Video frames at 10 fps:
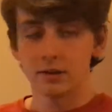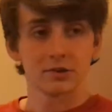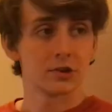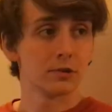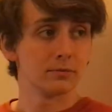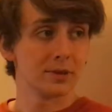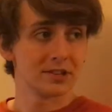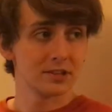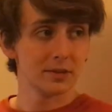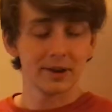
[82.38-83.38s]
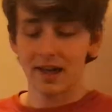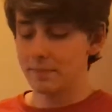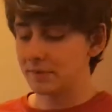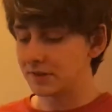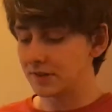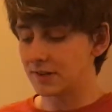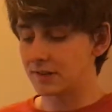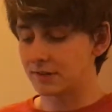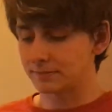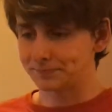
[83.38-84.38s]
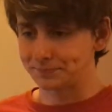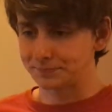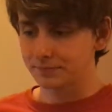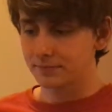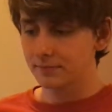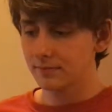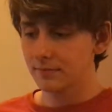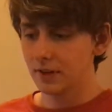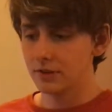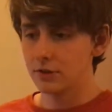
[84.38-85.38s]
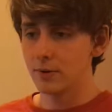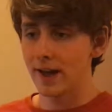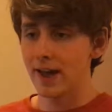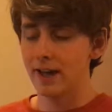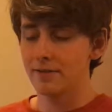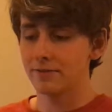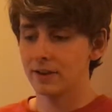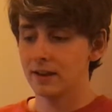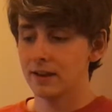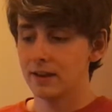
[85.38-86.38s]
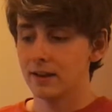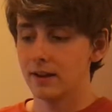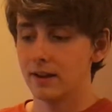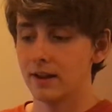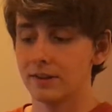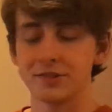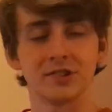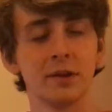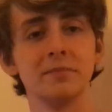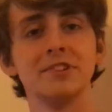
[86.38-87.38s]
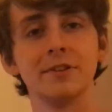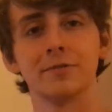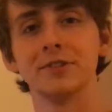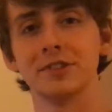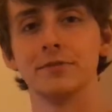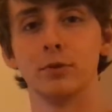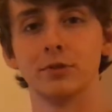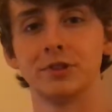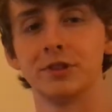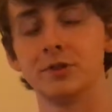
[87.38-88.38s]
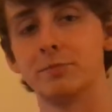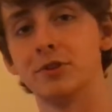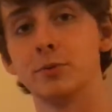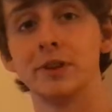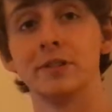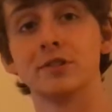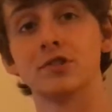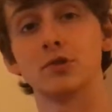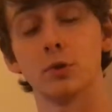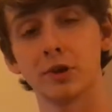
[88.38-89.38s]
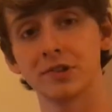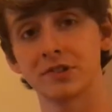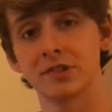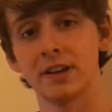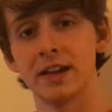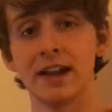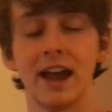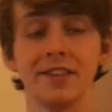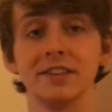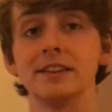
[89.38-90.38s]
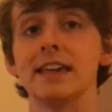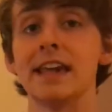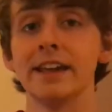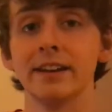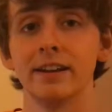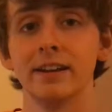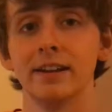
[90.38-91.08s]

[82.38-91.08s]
So basically what happens is you have some difference in voltage between the source and the gate,